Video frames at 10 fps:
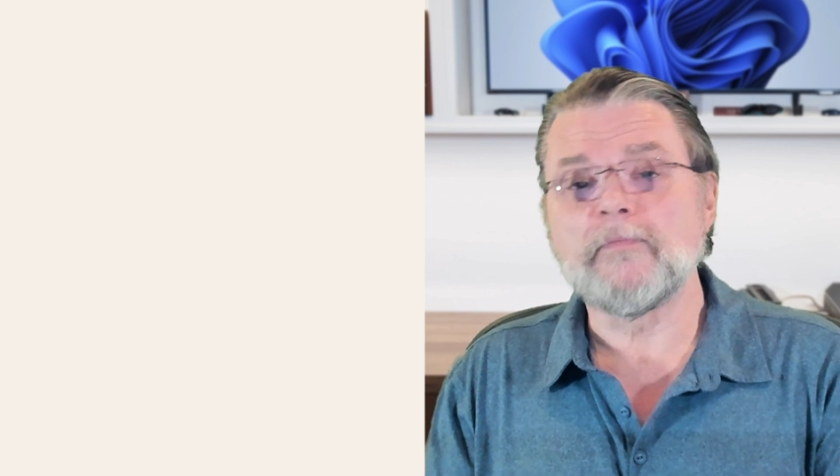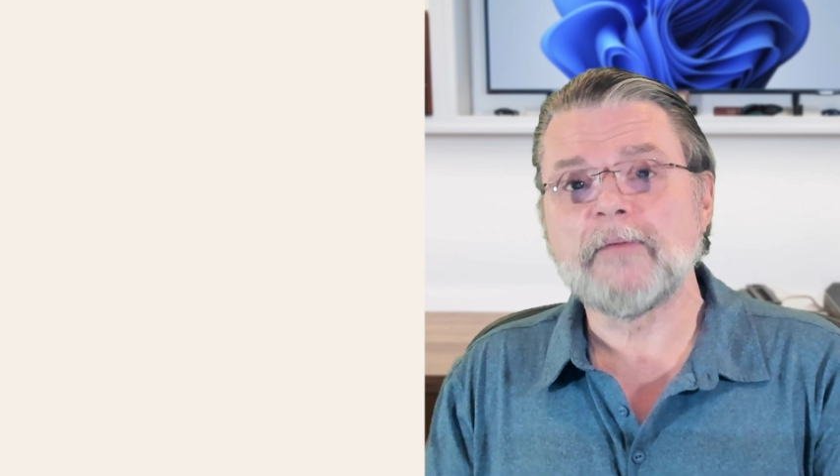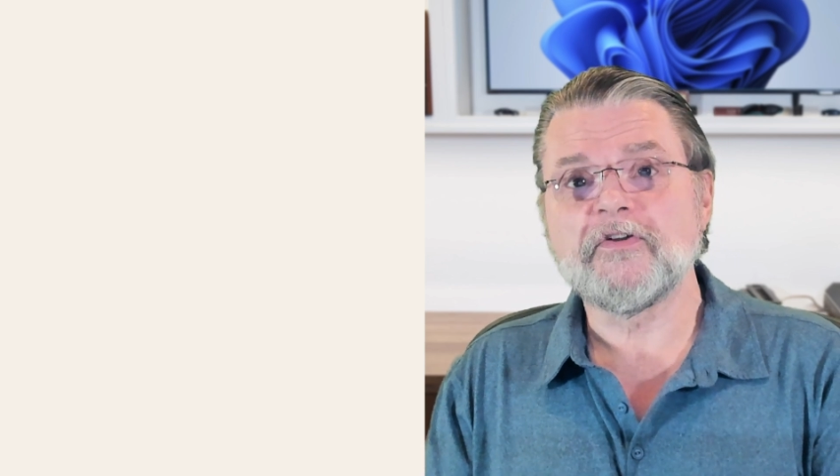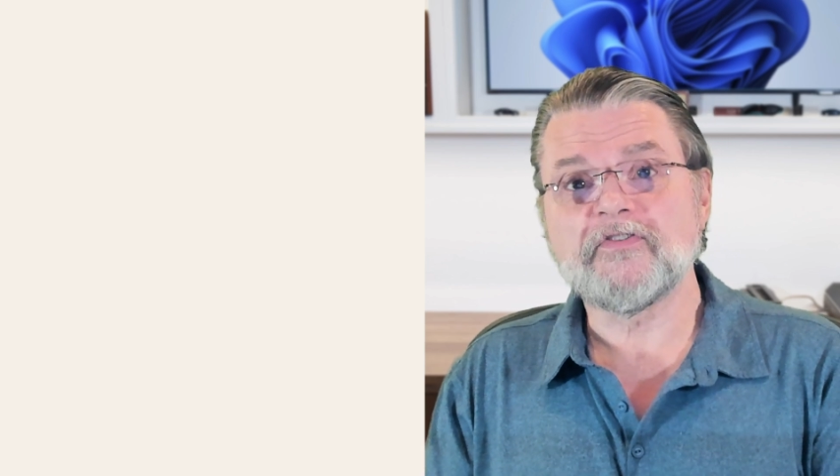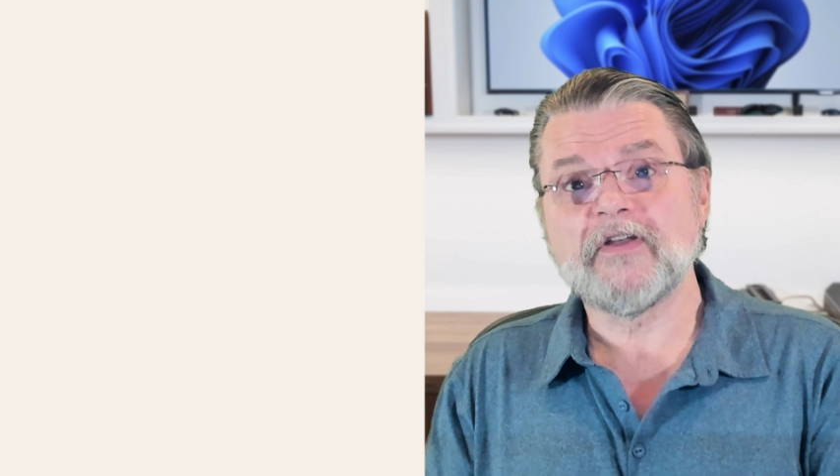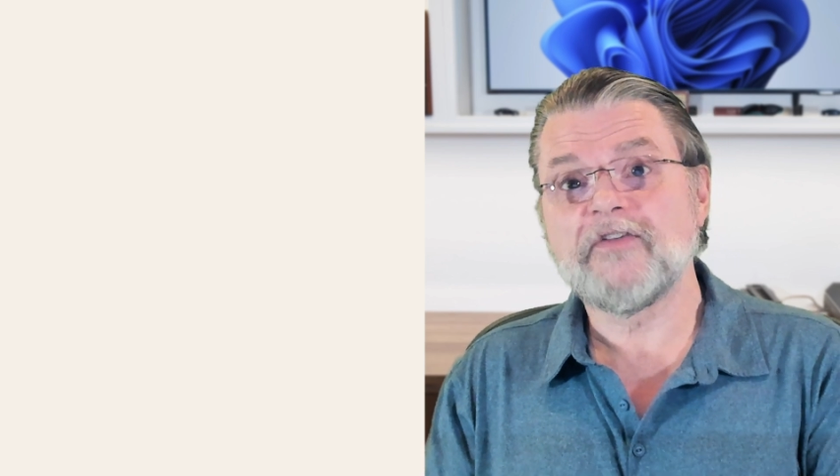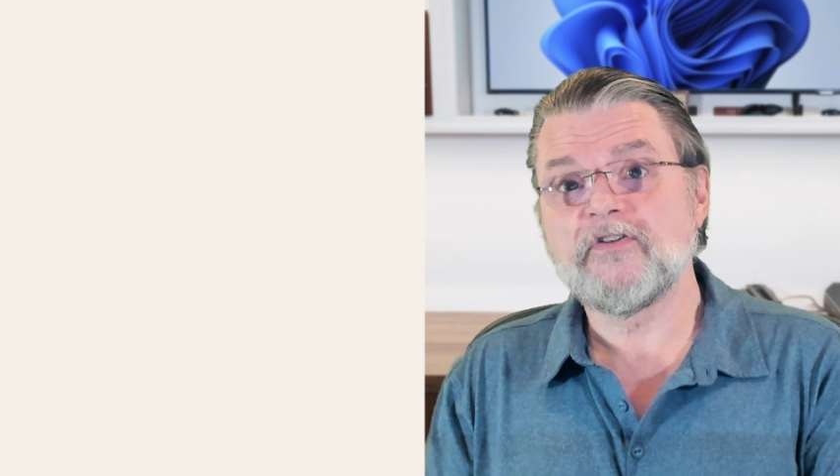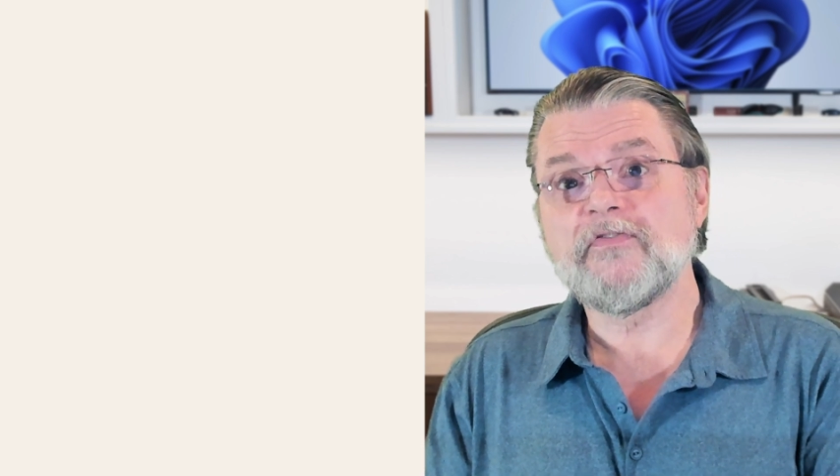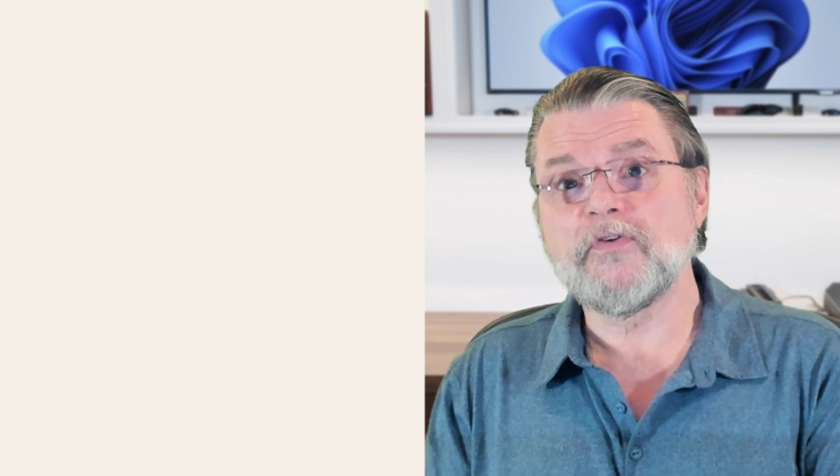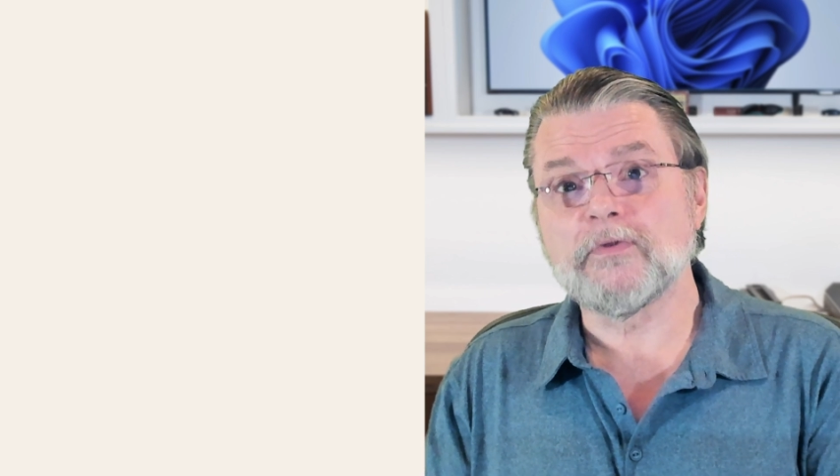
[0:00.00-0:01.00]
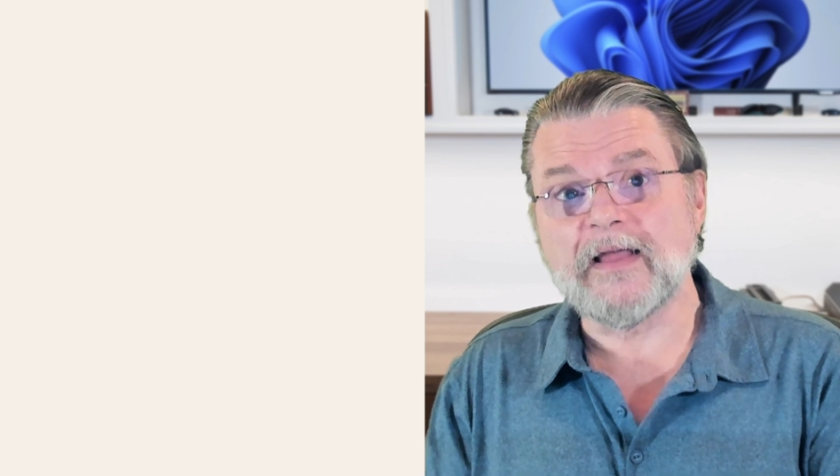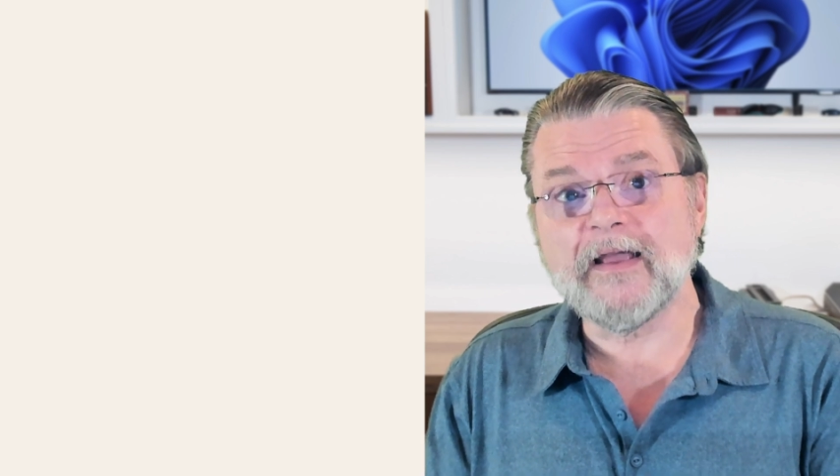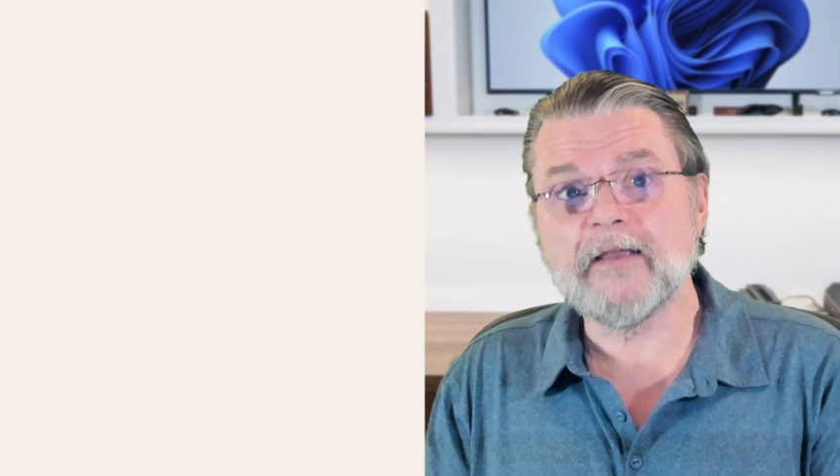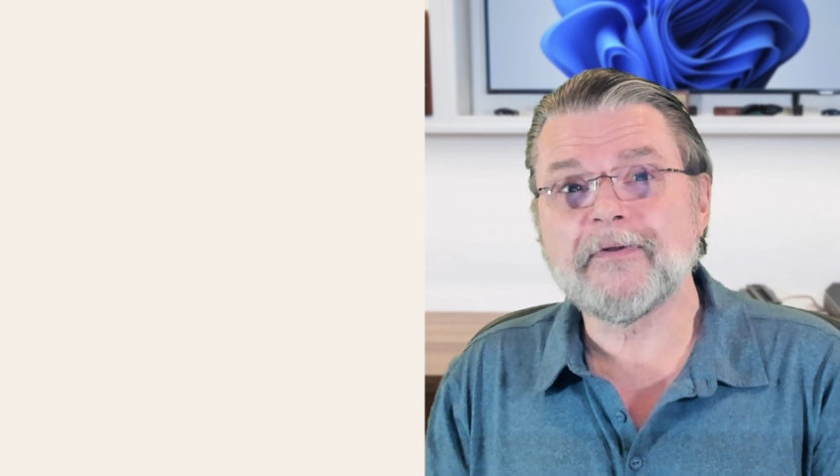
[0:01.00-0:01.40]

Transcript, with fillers: memory size if you like,